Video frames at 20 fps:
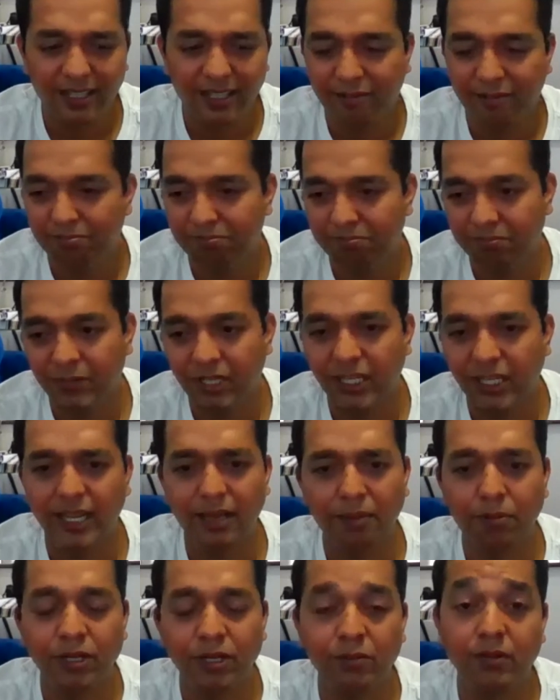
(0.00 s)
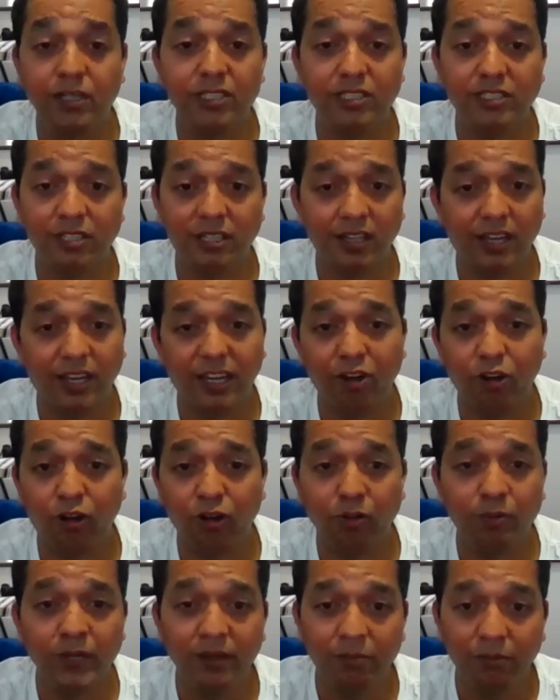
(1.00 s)
and yeah, pretty much I've
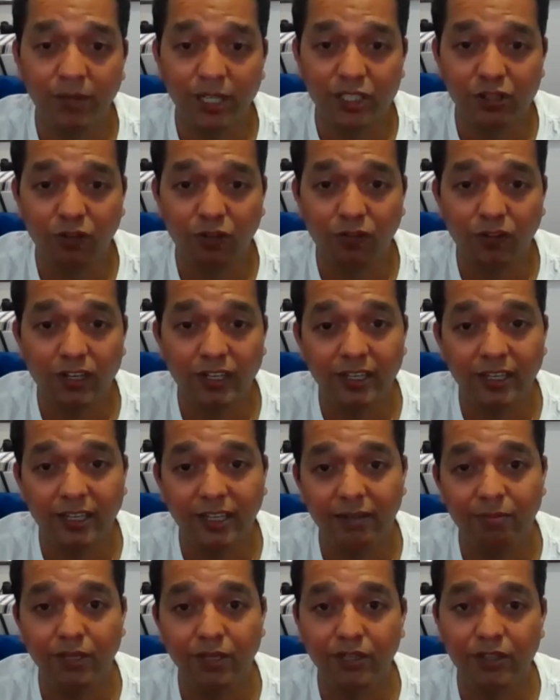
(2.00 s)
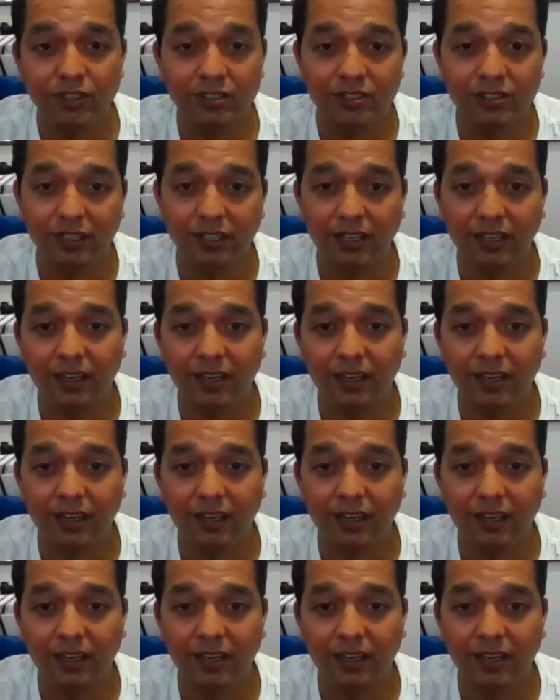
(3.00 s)
not been much of clinical because